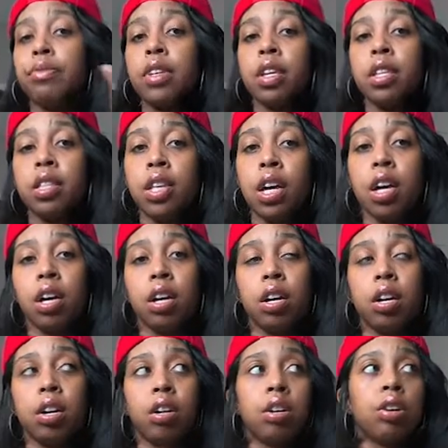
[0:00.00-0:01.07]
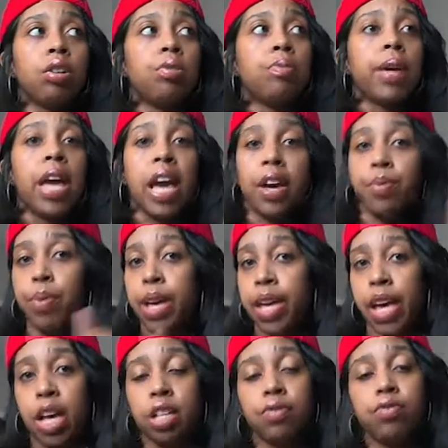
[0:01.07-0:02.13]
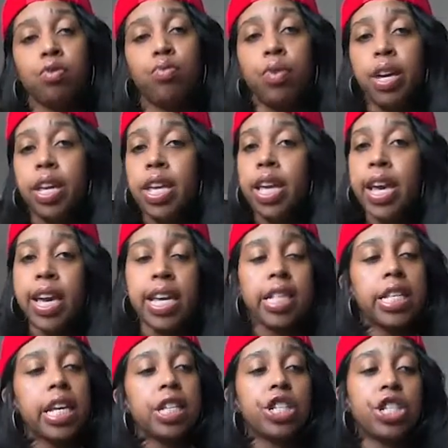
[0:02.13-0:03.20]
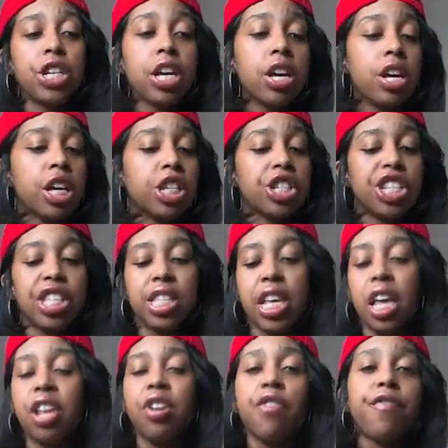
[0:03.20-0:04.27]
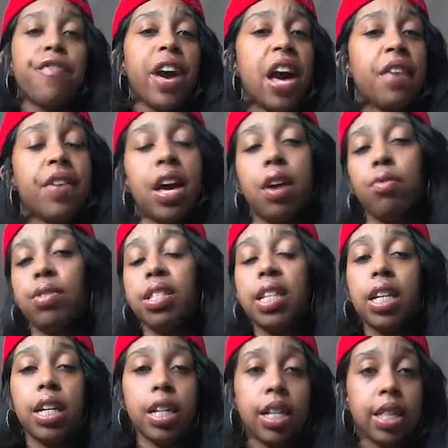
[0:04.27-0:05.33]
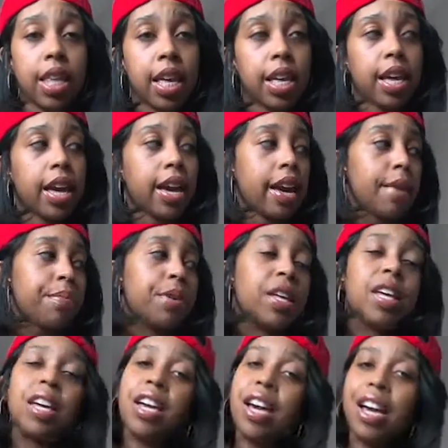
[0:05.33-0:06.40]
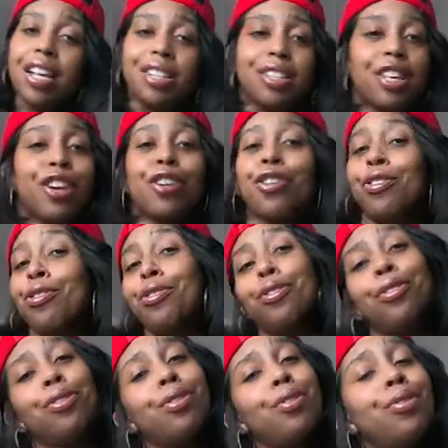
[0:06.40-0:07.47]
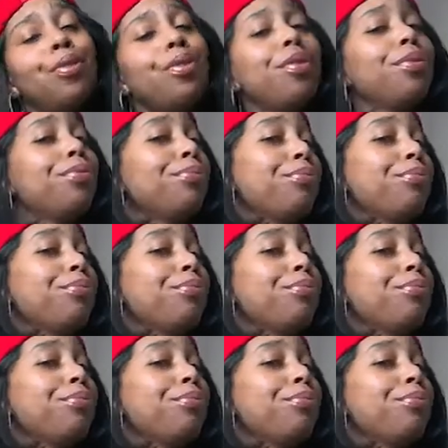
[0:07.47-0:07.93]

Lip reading: the halfway house from where he at that jail. And she said in them 5 hours anything can happen. I said, girl,